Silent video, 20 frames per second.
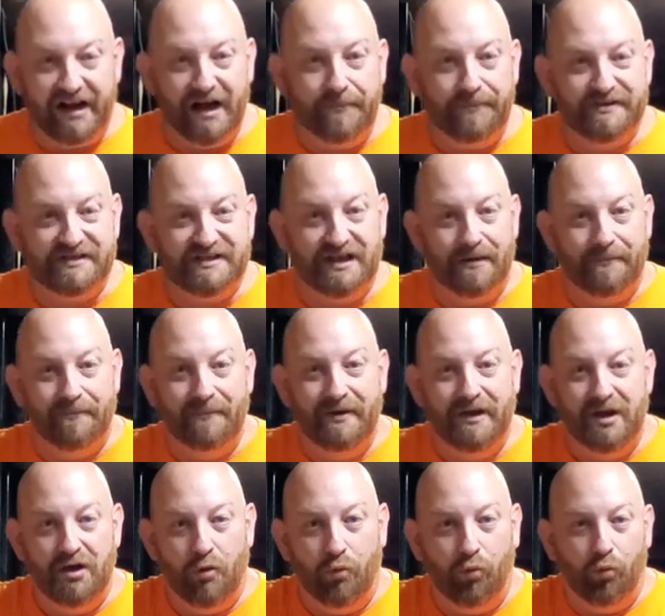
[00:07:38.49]
up some
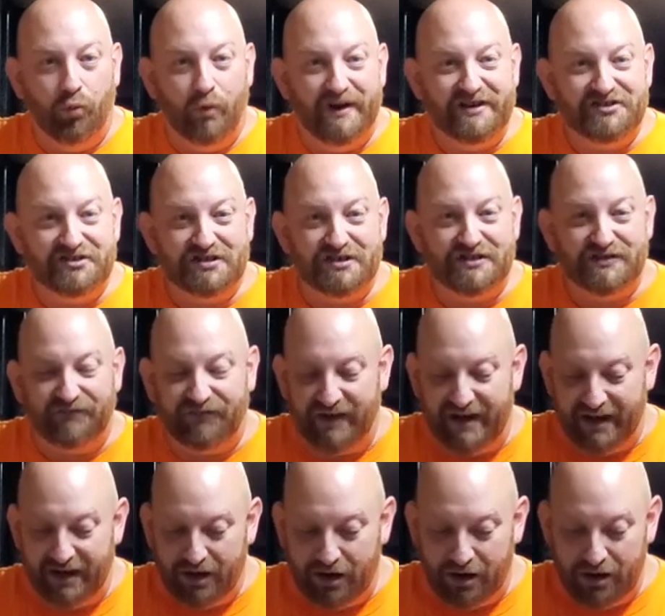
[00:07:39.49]
witch's
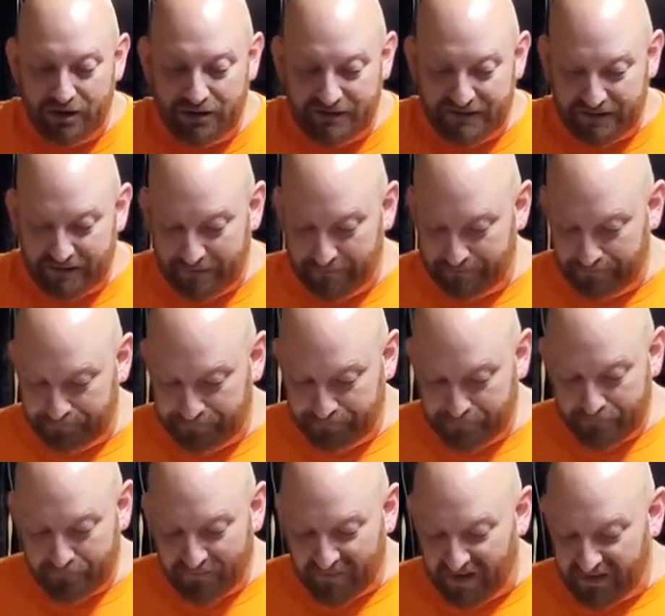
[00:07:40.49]
fingers.
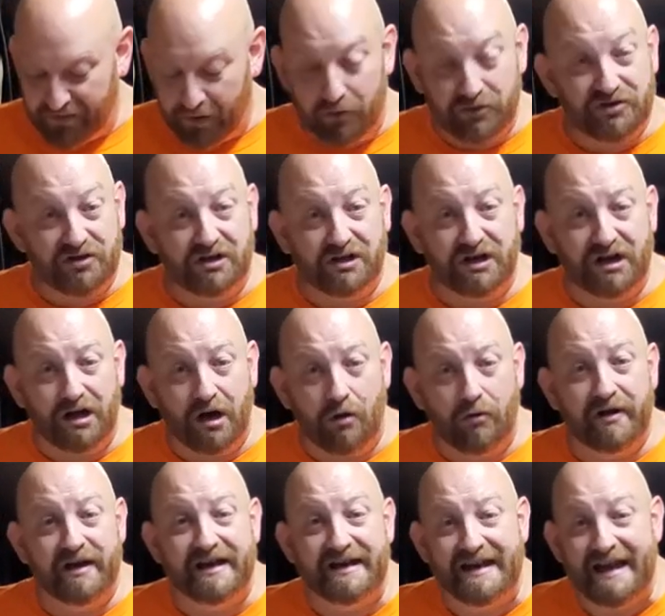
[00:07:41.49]
Those are going to go in